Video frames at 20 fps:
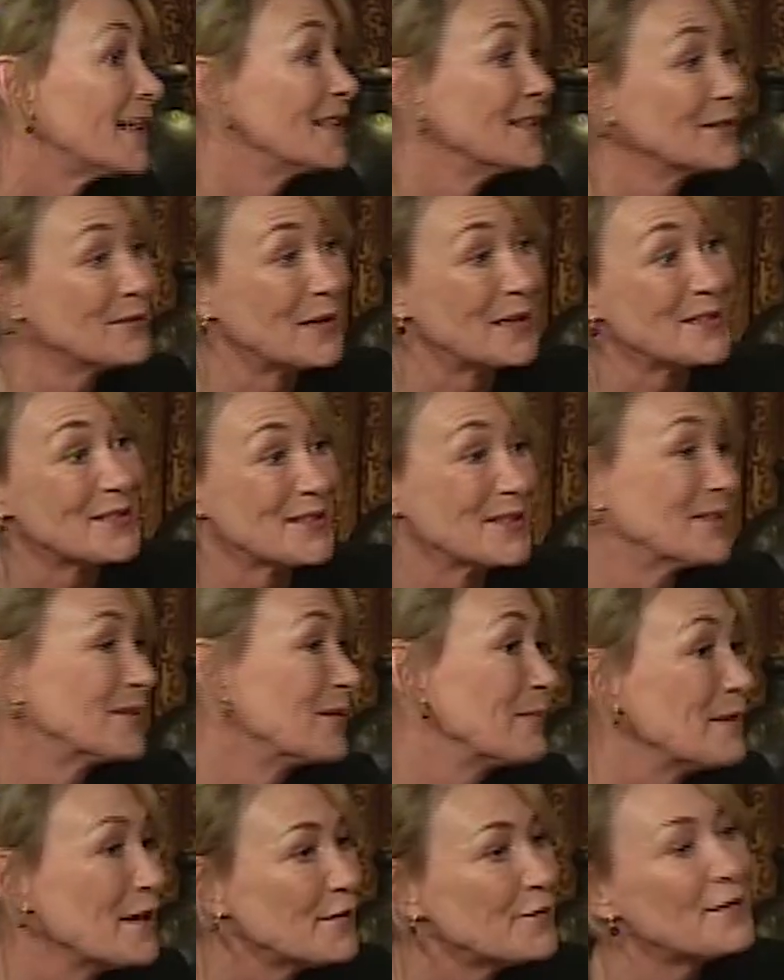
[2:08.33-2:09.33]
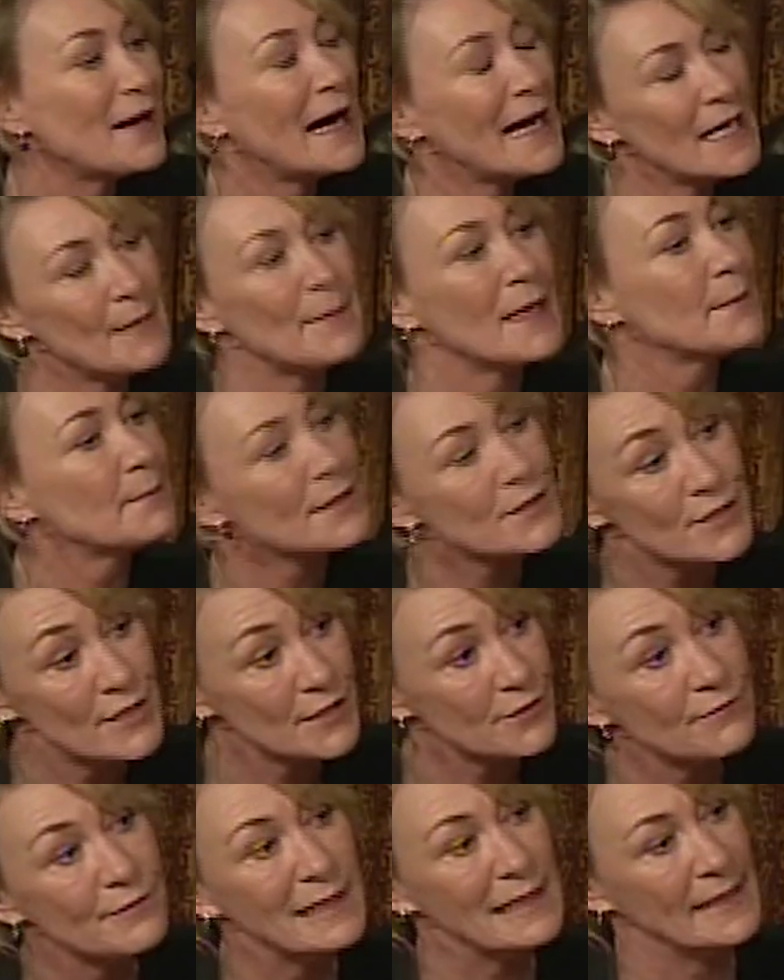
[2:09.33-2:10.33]
or you want to you know, be a fireman, but
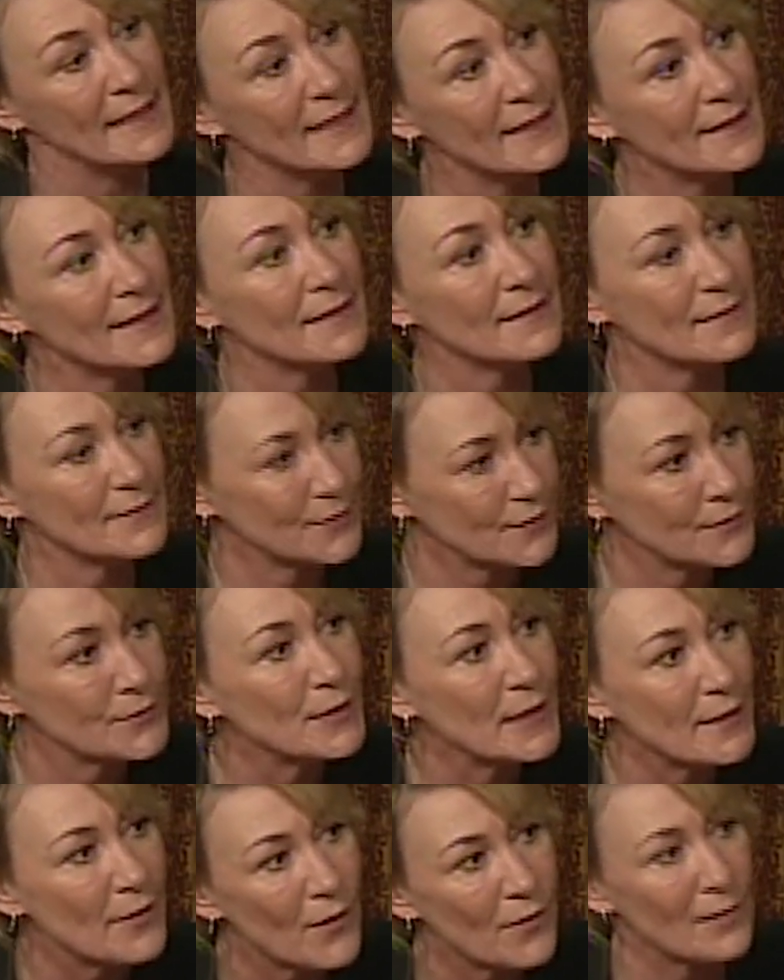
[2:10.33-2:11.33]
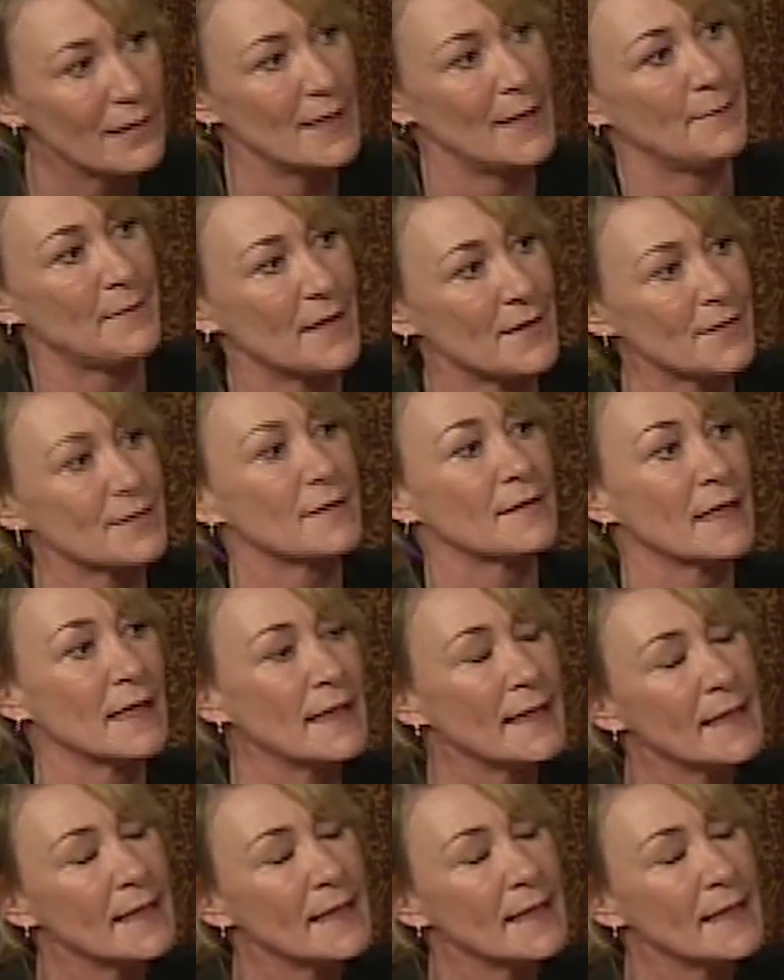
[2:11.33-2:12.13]
she's really doing all her best.